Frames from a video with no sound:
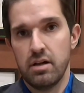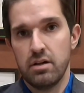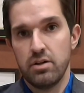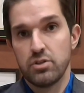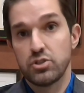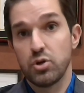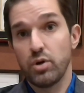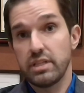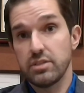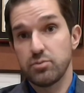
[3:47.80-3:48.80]
So
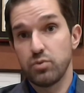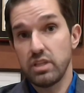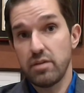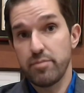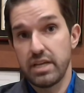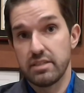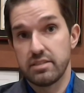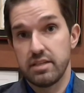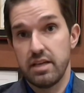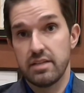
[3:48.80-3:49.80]
what this really
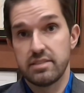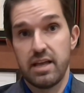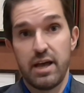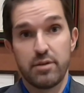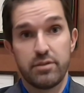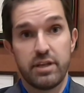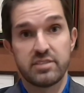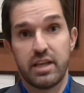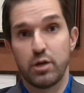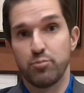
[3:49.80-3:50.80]
means is that things
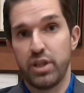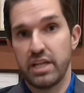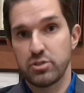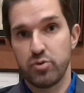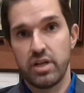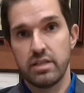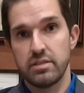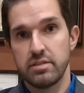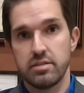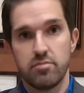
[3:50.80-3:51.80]
like complaint
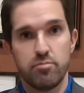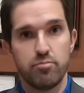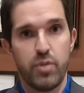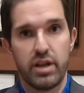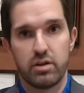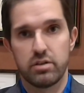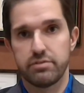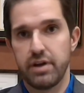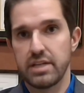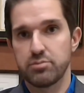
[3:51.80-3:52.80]
trends, medical
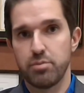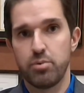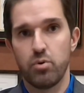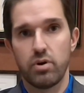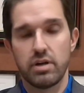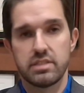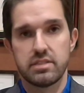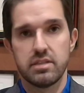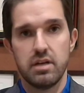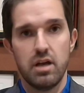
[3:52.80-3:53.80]
device reports,